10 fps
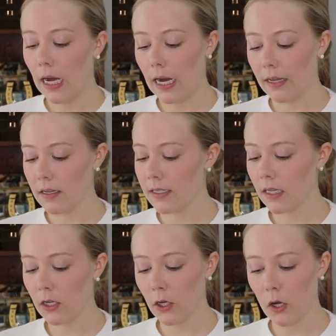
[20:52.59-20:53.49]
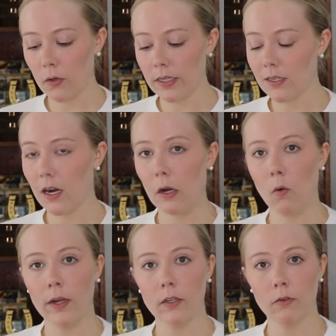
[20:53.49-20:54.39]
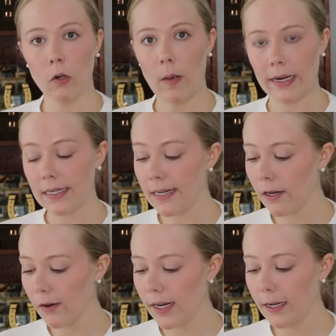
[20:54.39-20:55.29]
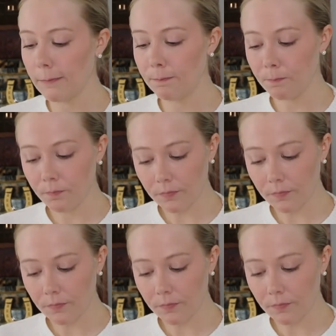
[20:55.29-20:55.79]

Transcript: The silicone is not going to grow bacteria,